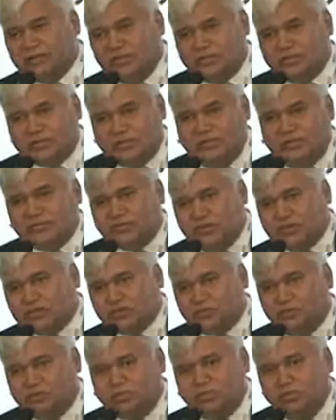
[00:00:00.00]
the system
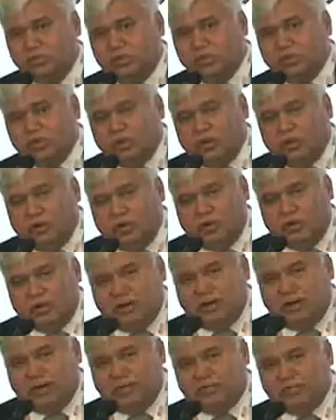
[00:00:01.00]
just to,
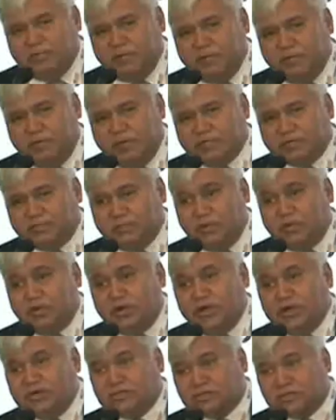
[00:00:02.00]

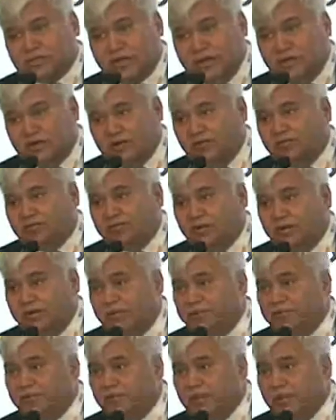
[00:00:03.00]
espionage kind
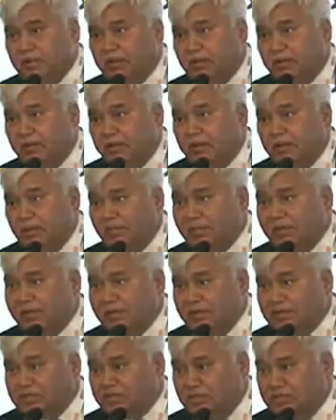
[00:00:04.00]
of
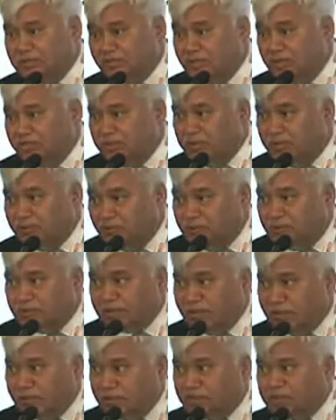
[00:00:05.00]
applications where people were
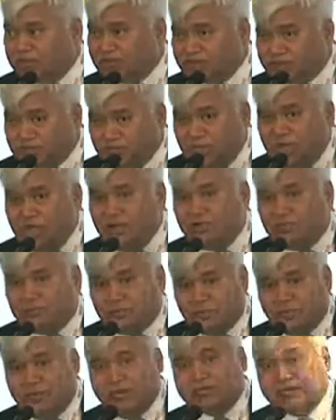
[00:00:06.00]
trying to steal
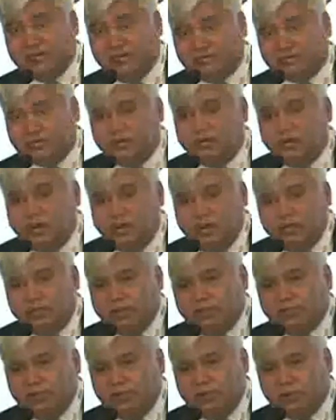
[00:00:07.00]
information. So
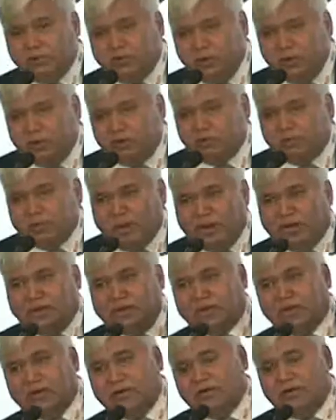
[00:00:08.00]
people would go into
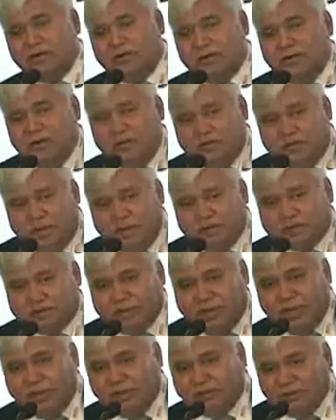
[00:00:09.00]
Pentagon
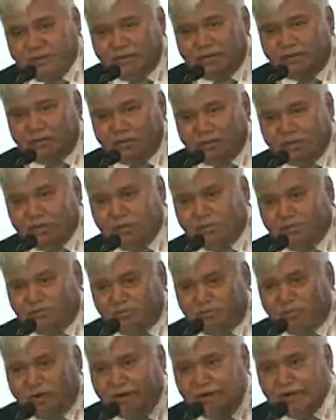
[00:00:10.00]
websites and, they
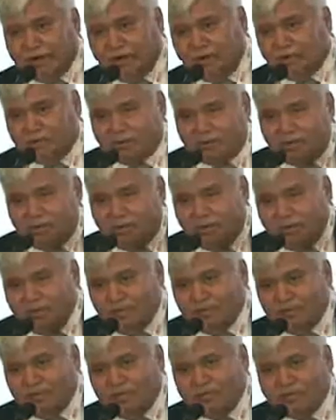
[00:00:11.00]
find out
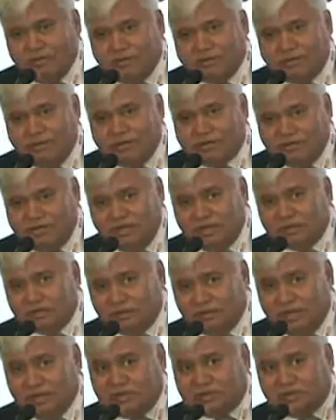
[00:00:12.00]
the secrets there.
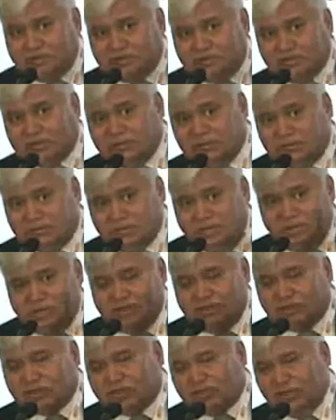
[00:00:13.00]
That's the
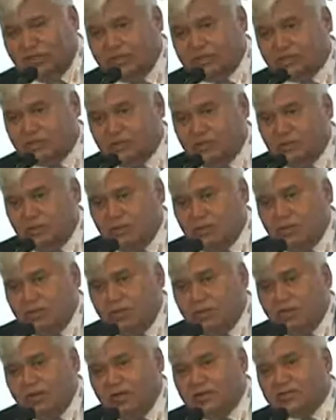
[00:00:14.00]
third stage.
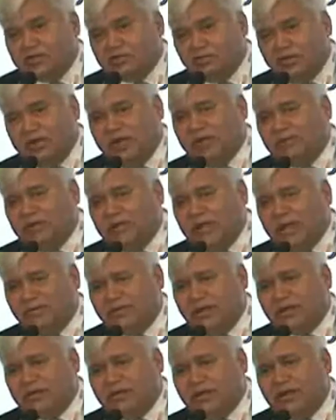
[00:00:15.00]
And today we
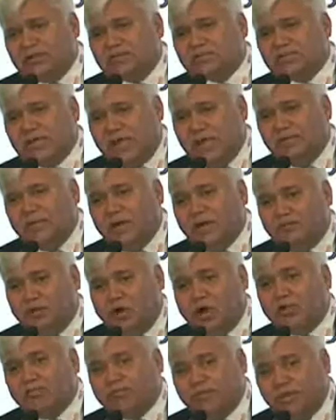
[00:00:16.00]
have a real cyber
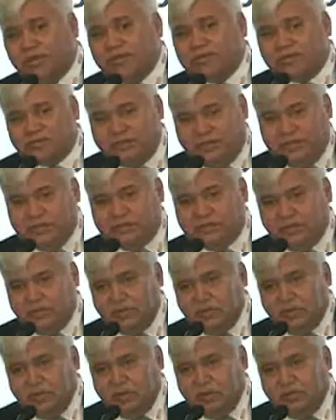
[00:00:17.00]
warfare
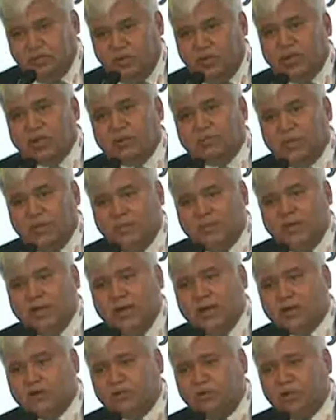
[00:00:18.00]
stage where people
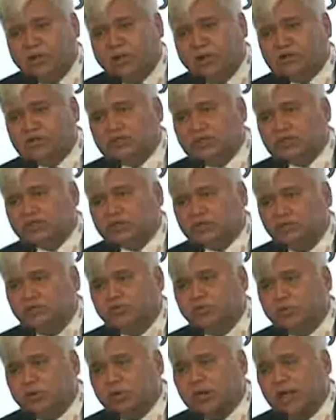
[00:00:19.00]
are doing it just to,
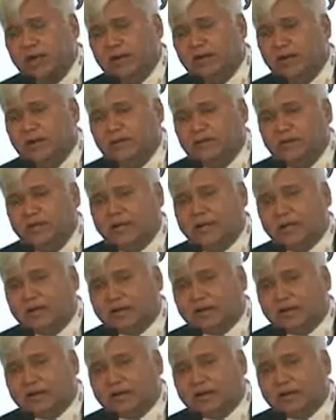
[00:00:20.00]
and there